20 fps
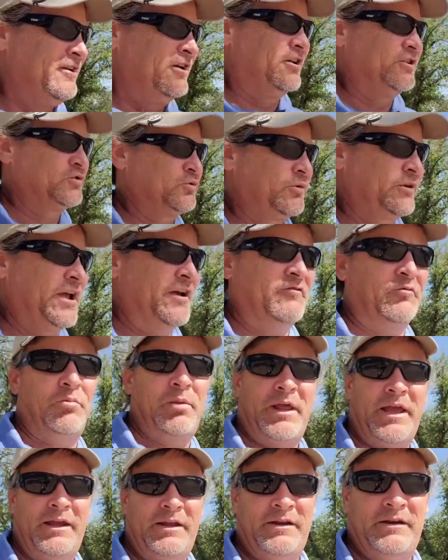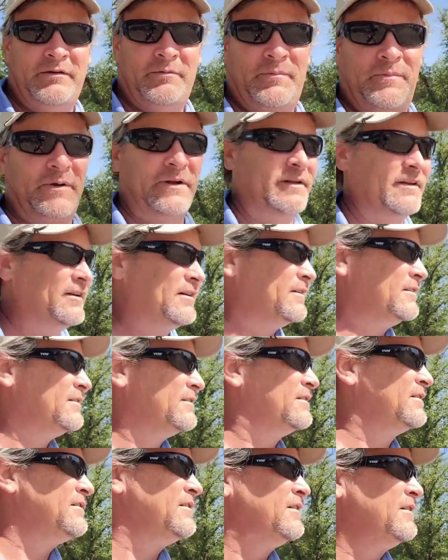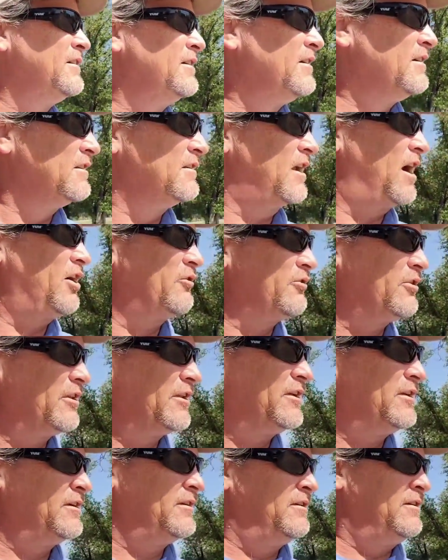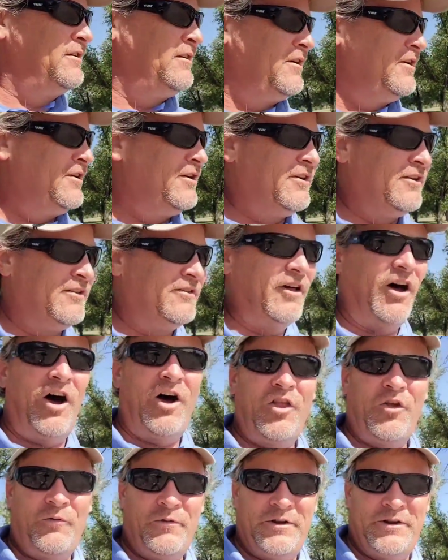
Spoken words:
sort of have a plan here, but not really. The other one